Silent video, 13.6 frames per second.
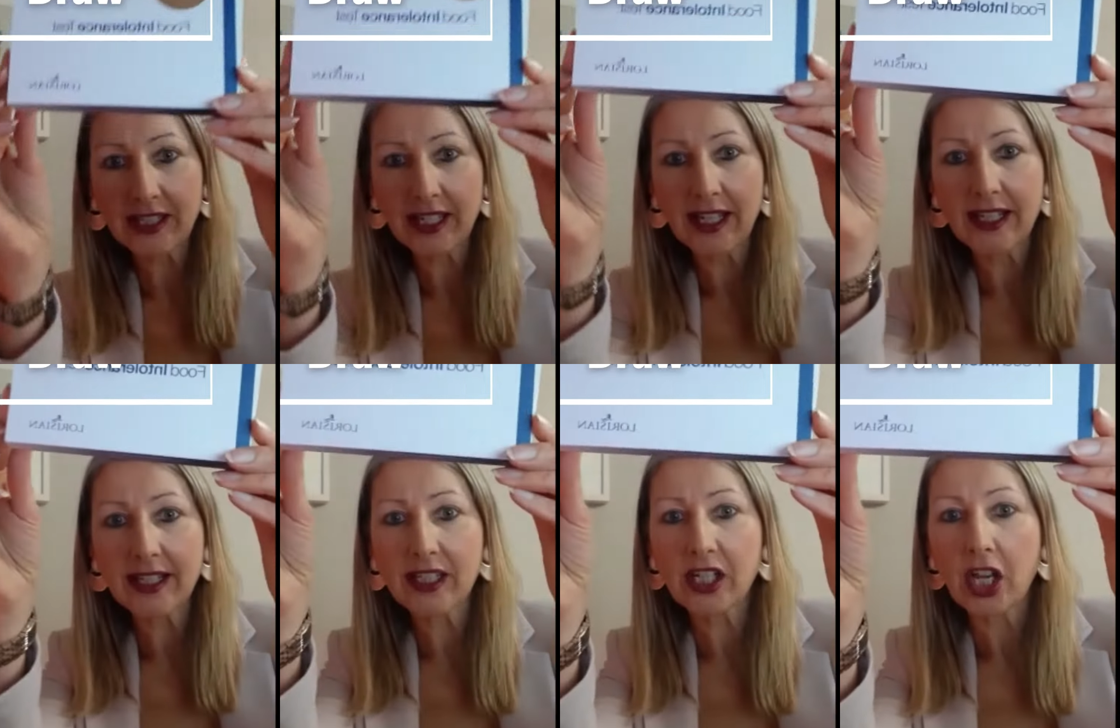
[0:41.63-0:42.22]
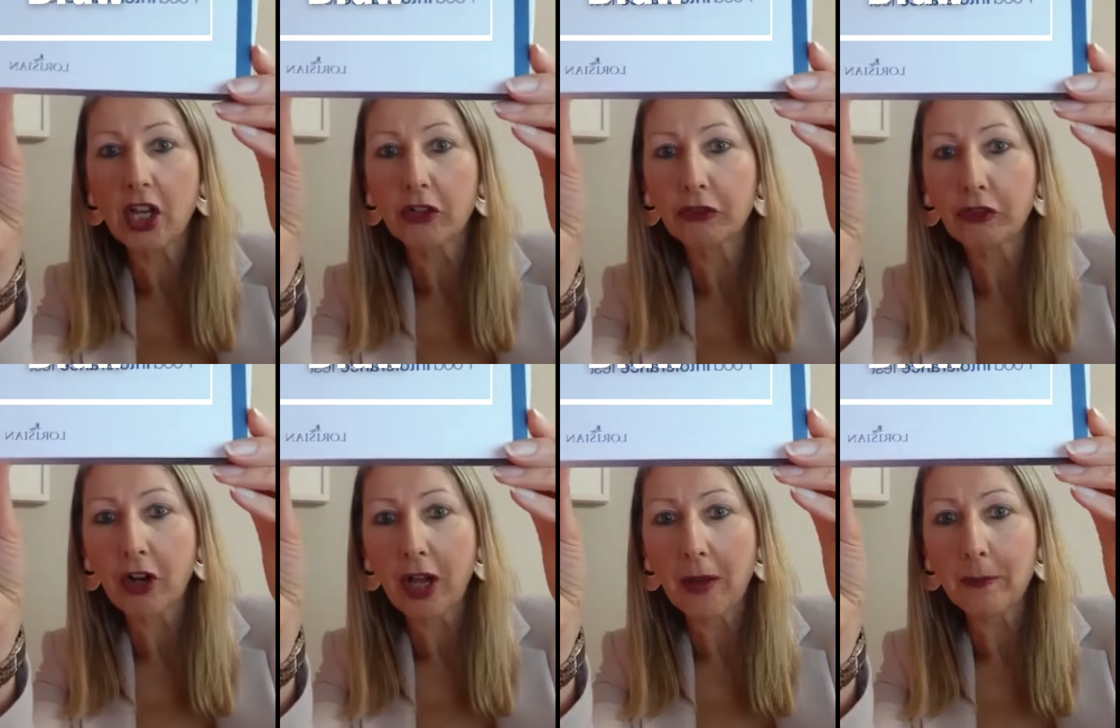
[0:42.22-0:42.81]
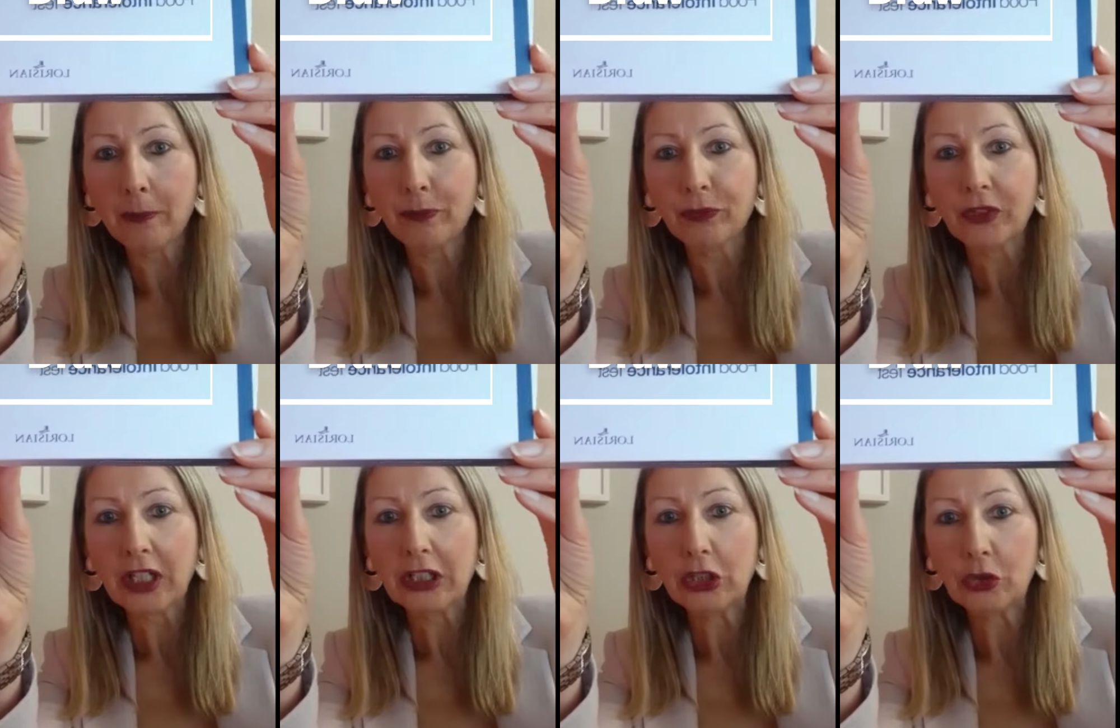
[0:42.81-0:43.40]
test from
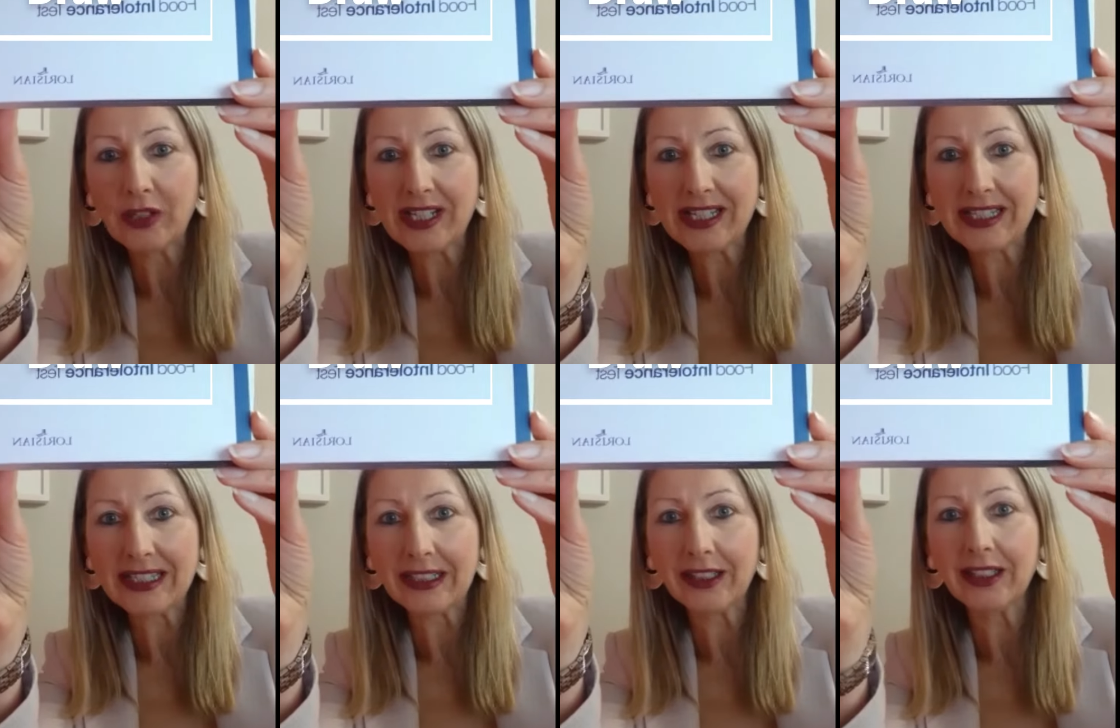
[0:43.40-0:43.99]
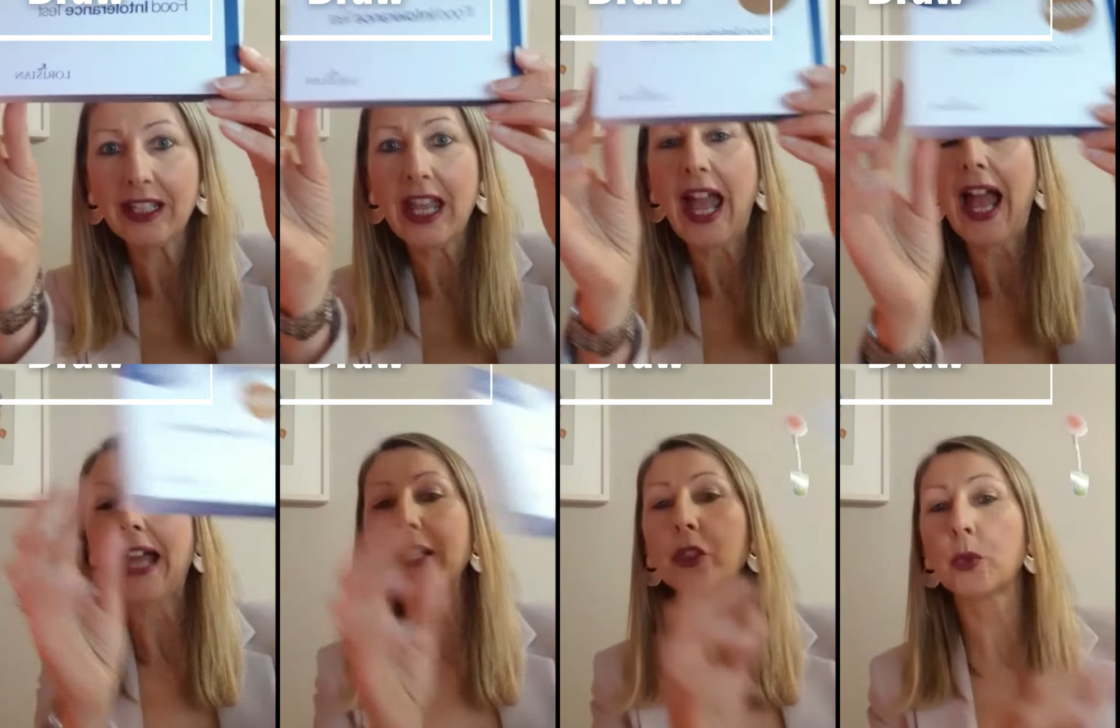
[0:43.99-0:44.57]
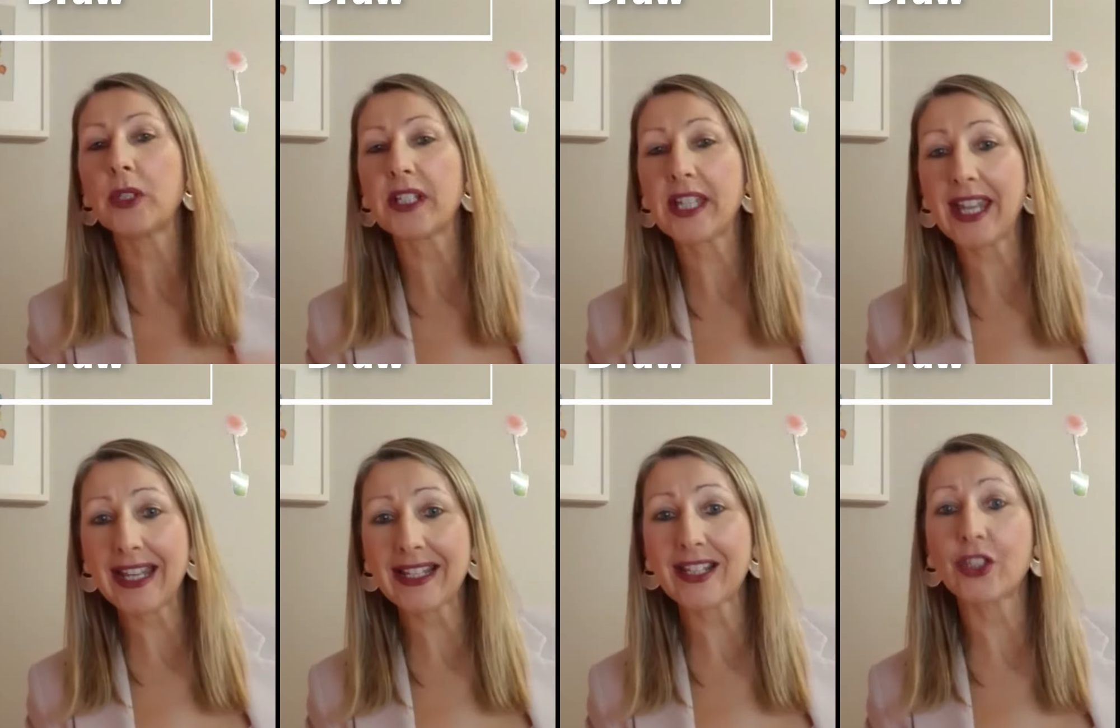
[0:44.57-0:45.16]
Lurisian, and it will
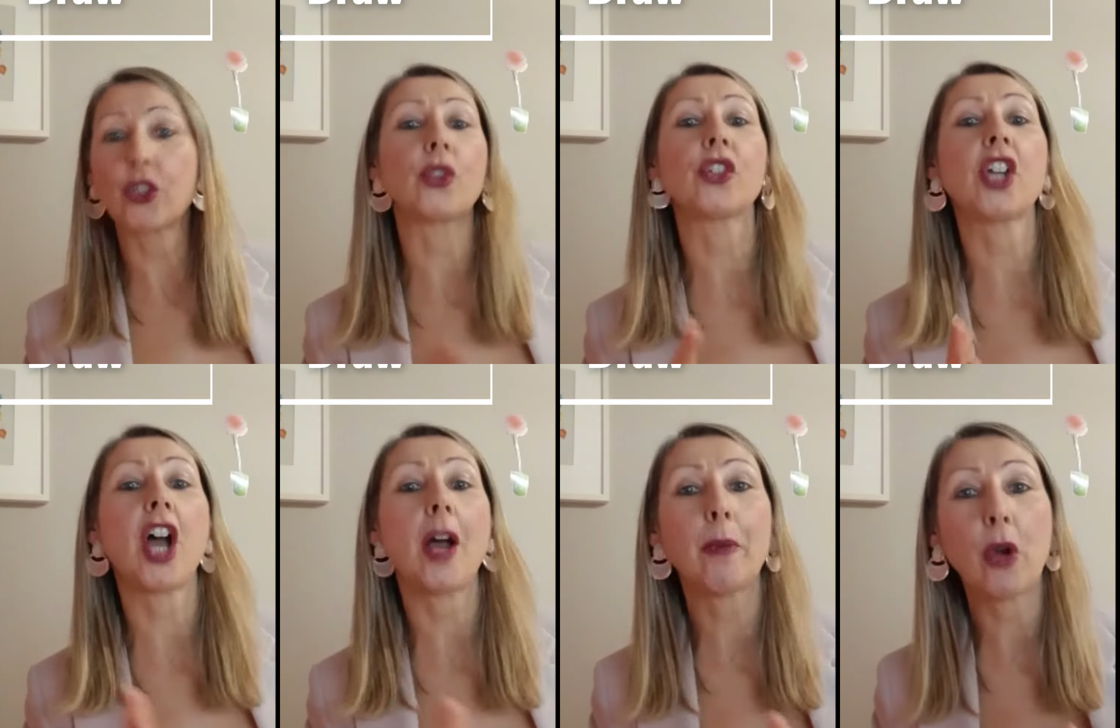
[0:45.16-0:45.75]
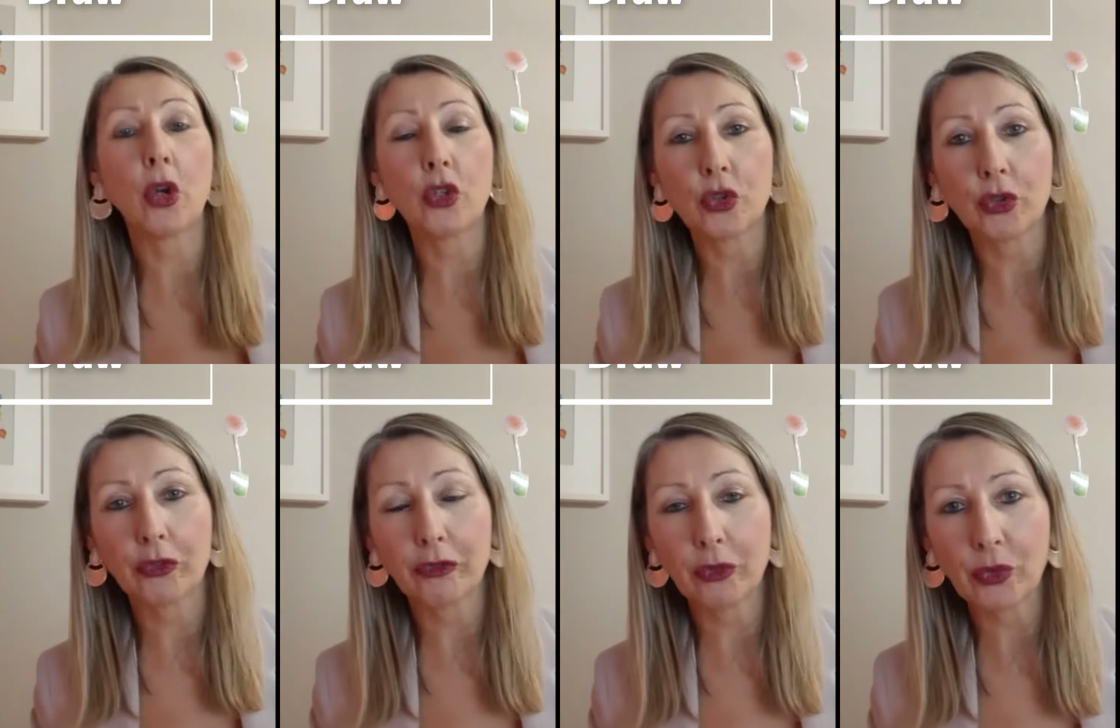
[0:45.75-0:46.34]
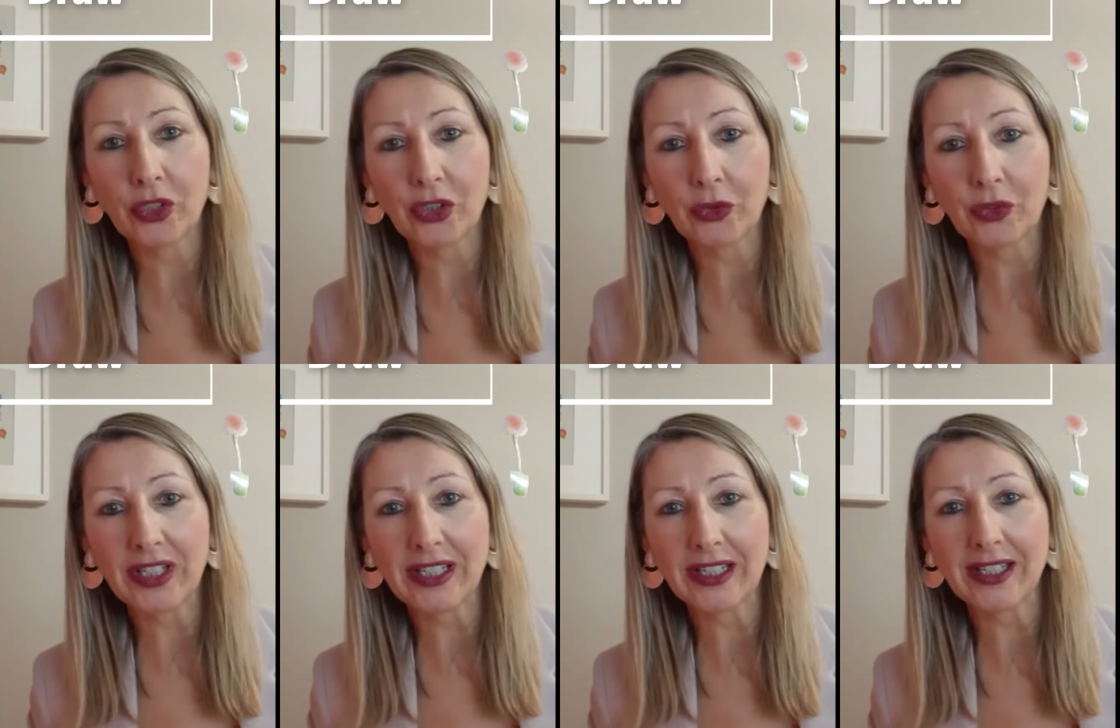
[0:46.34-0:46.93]
test your top 100 food
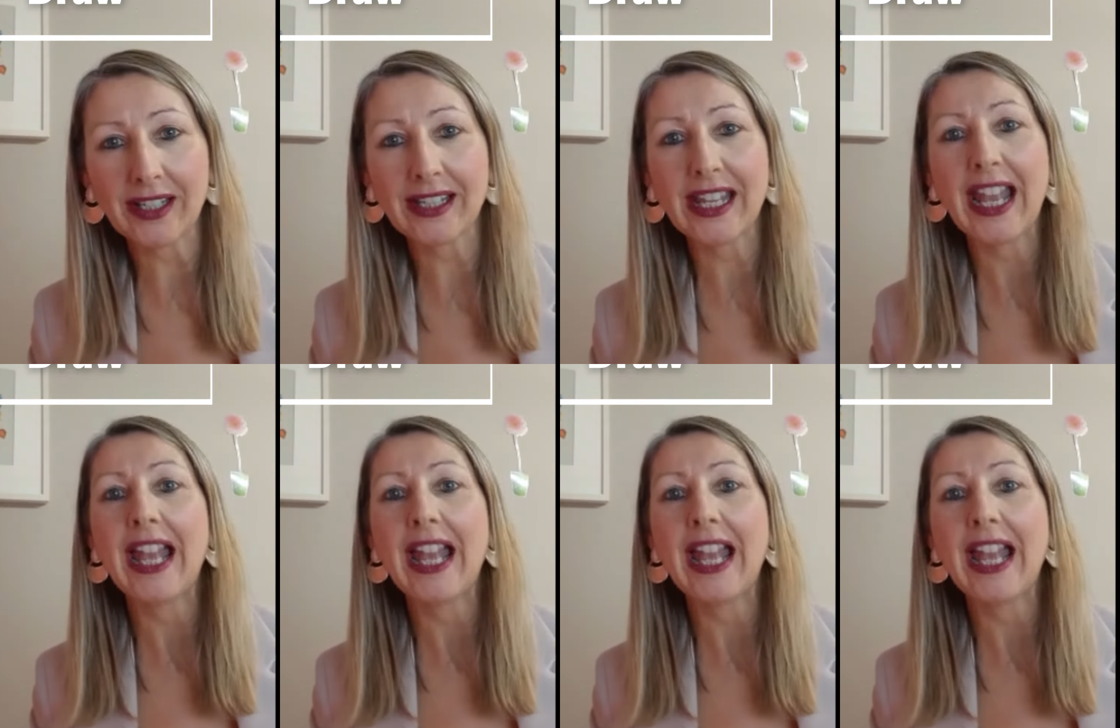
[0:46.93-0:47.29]
ingredients.